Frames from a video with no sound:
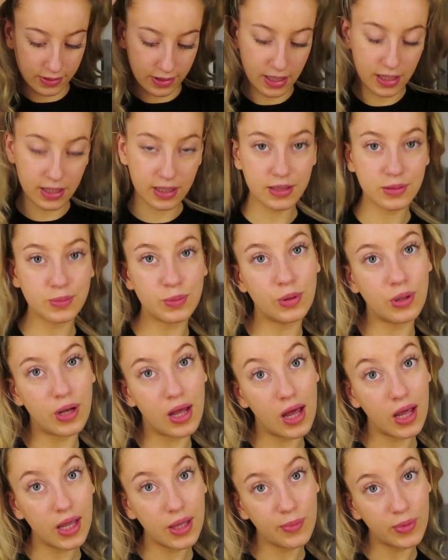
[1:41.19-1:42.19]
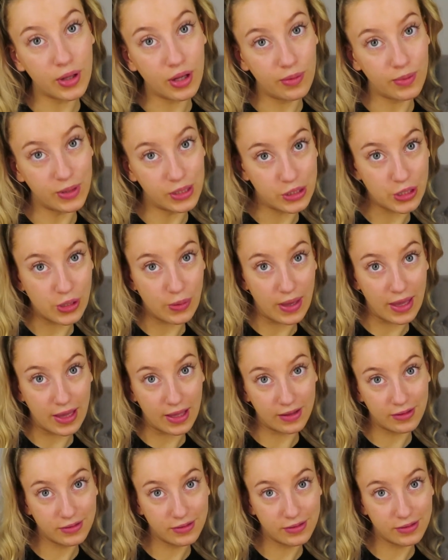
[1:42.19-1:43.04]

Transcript: That is what I'm going to be doing.